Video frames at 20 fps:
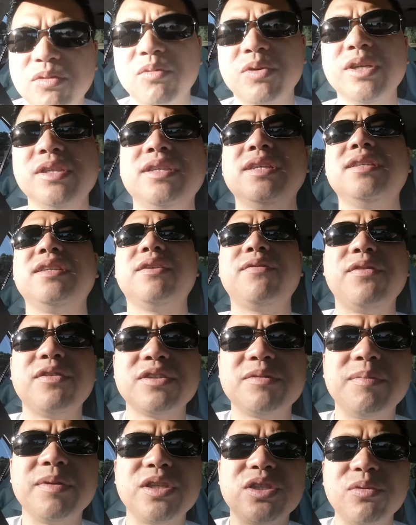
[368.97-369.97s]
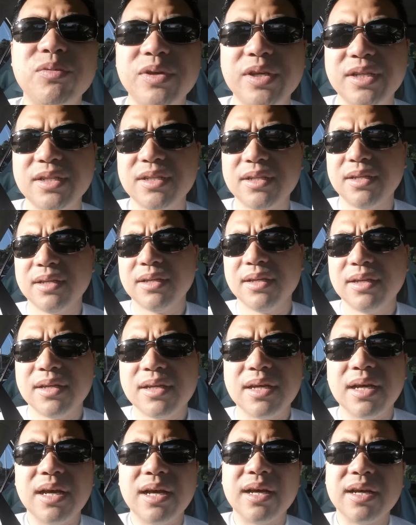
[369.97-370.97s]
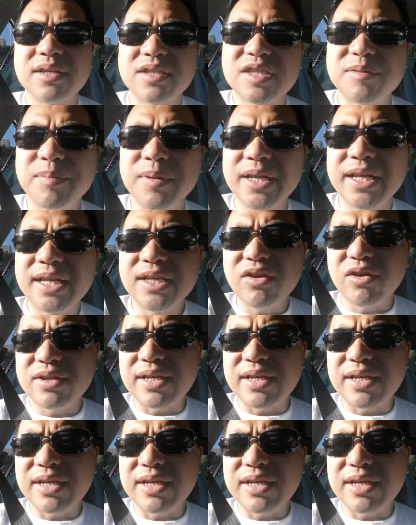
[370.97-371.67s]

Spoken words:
What is the difference between splitting